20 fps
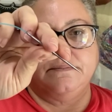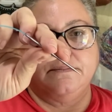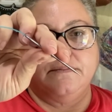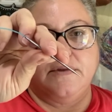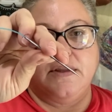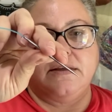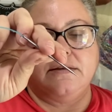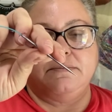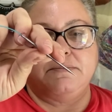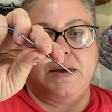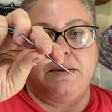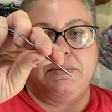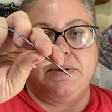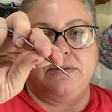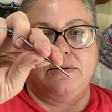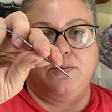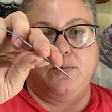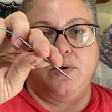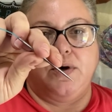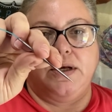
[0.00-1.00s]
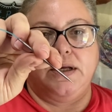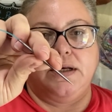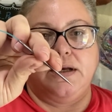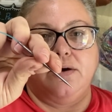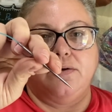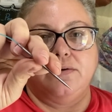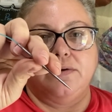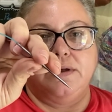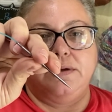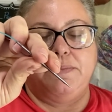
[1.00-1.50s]
this may be the one and
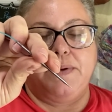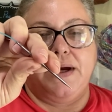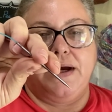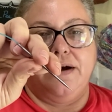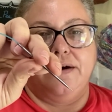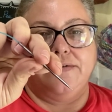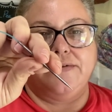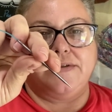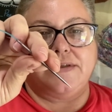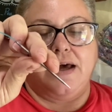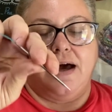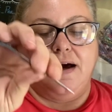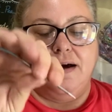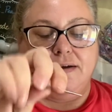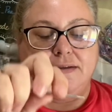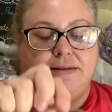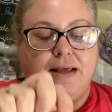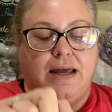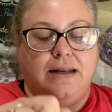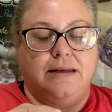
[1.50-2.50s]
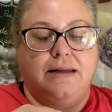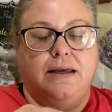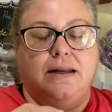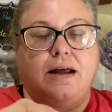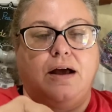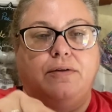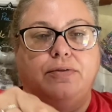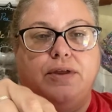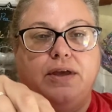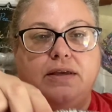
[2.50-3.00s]
only pair of socks I knit
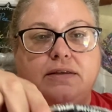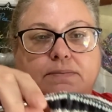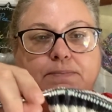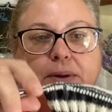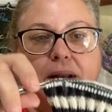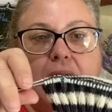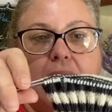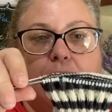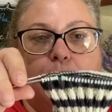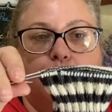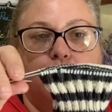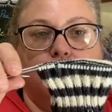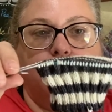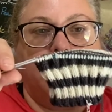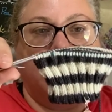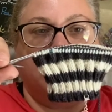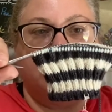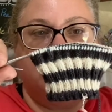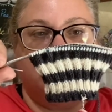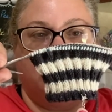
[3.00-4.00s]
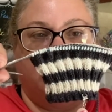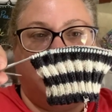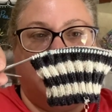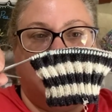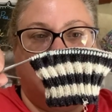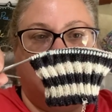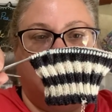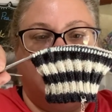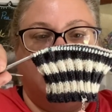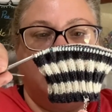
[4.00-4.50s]
on these, but I will
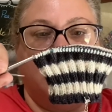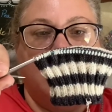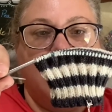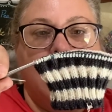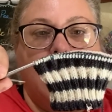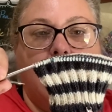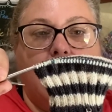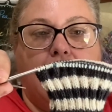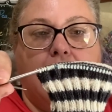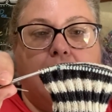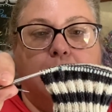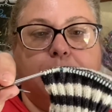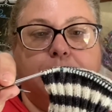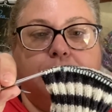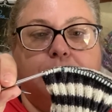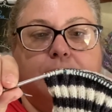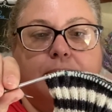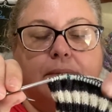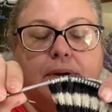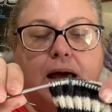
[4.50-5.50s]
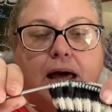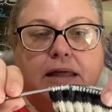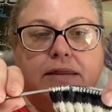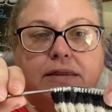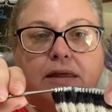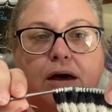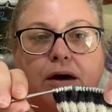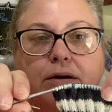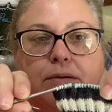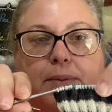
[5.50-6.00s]
persevere. I
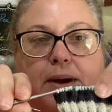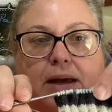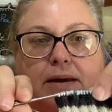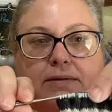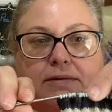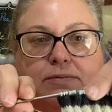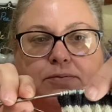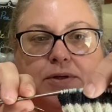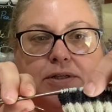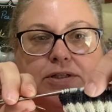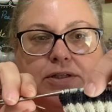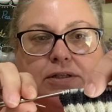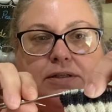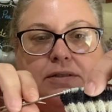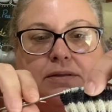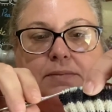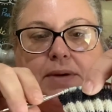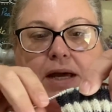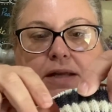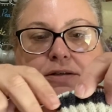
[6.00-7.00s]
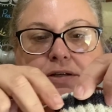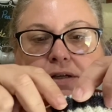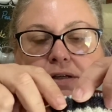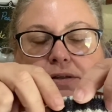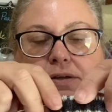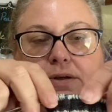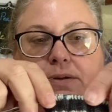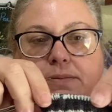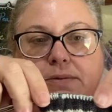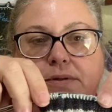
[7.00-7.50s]
thought about switching to magic
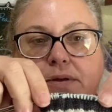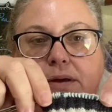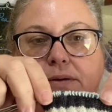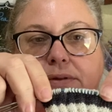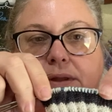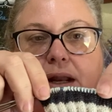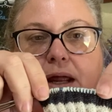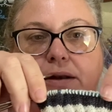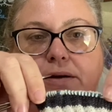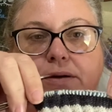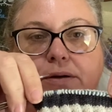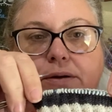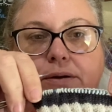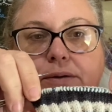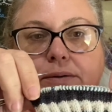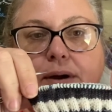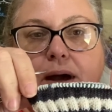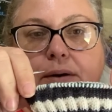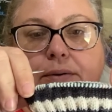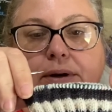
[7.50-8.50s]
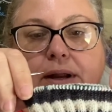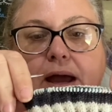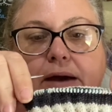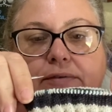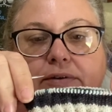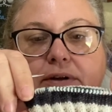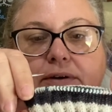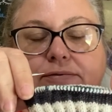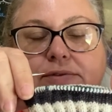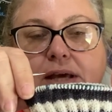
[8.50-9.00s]
loop so that I knew I would have
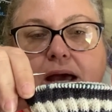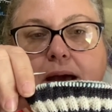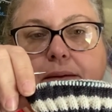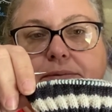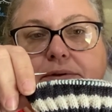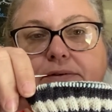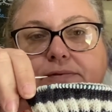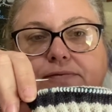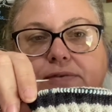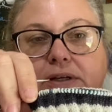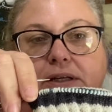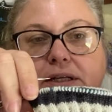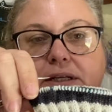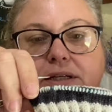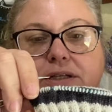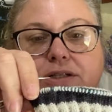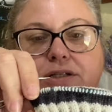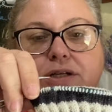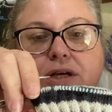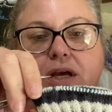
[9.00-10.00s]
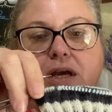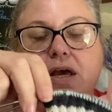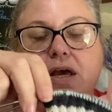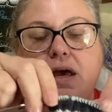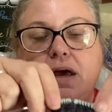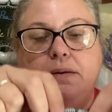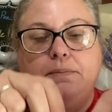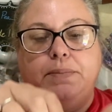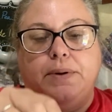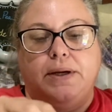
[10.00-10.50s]
enough time to finish,
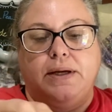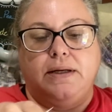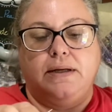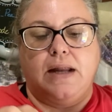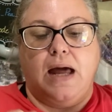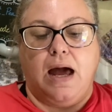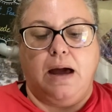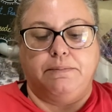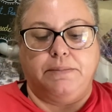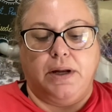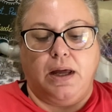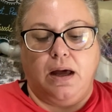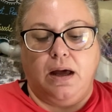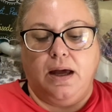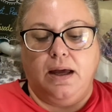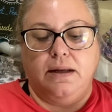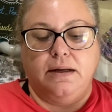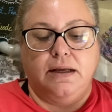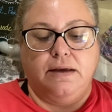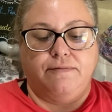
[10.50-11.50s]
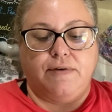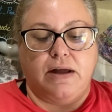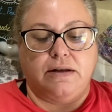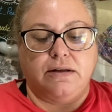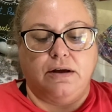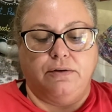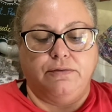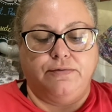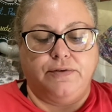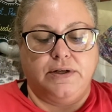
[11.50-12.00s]
but I'm not. If I
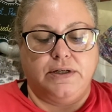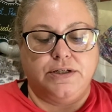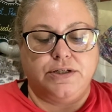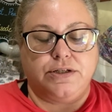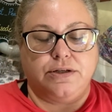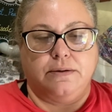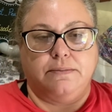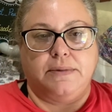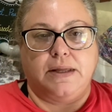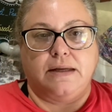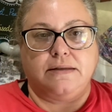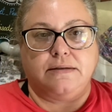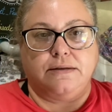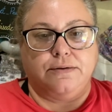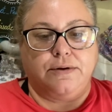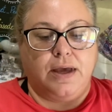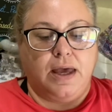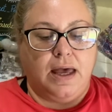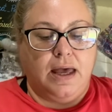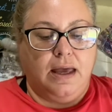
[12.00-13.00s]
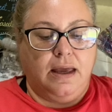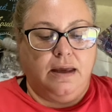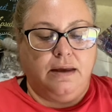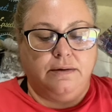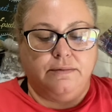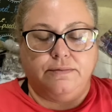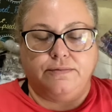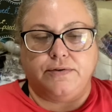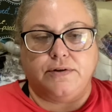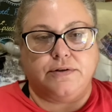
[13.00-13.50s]
don't finish them, that's okay.
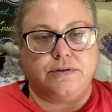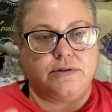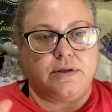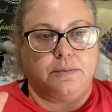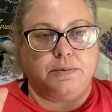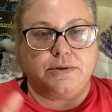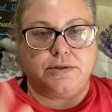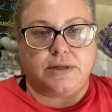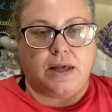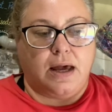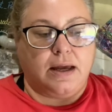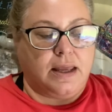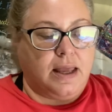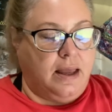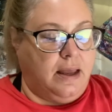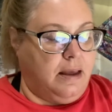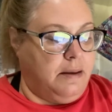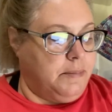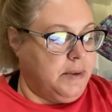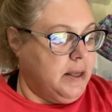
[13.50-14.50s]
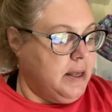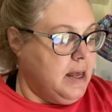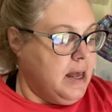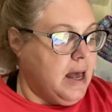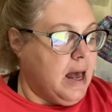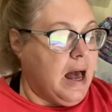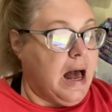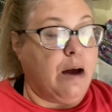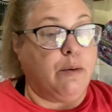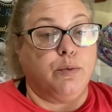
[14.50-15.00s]
For summer sock camp,
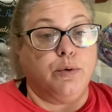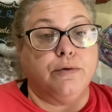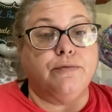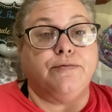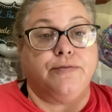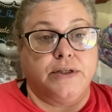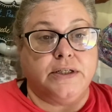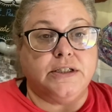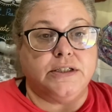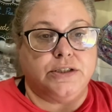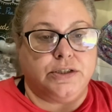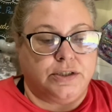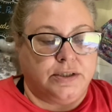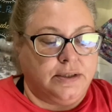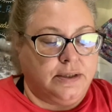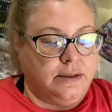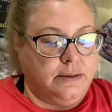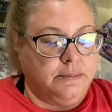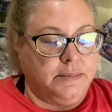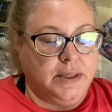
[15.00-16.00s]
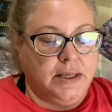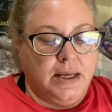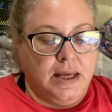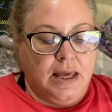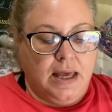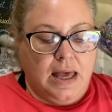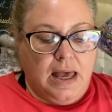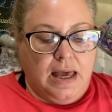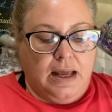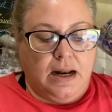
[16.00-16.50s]
I will finish them,
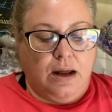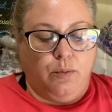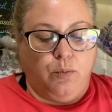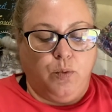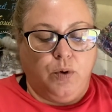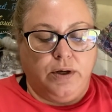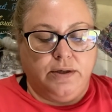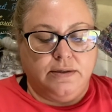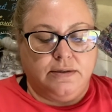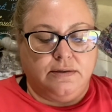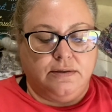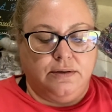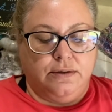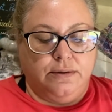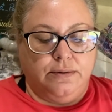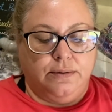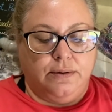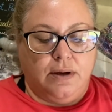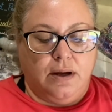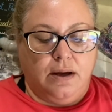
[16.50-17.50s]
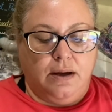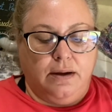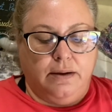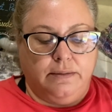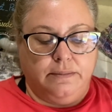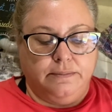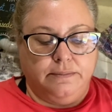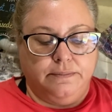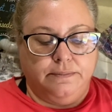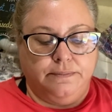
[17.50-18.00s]
and I want to
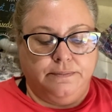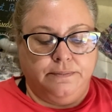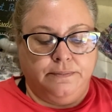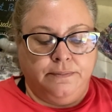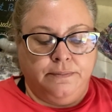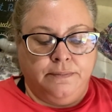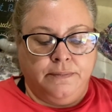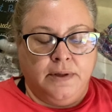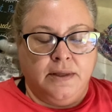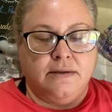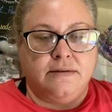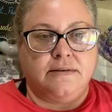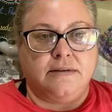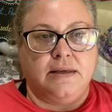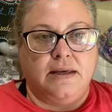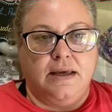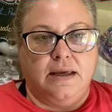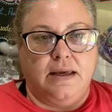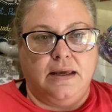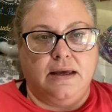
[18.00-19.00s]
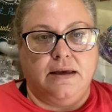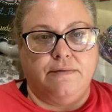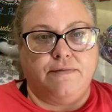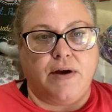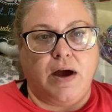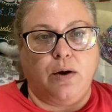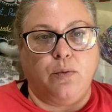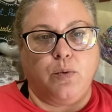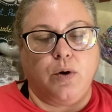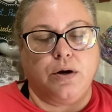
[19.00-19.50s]
see if
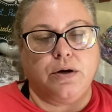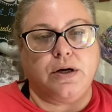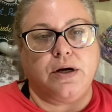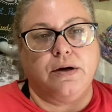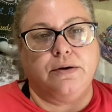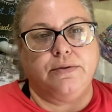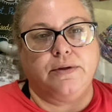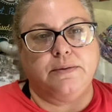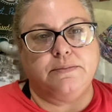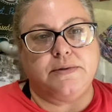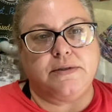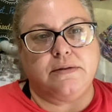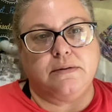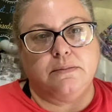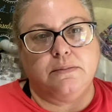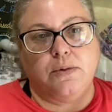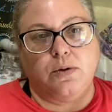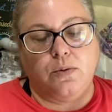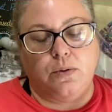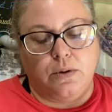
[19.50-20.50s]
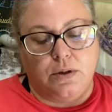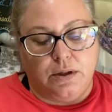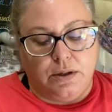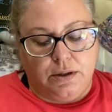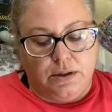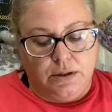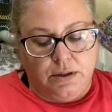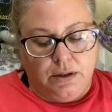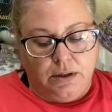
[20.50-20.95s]
I work on them some more,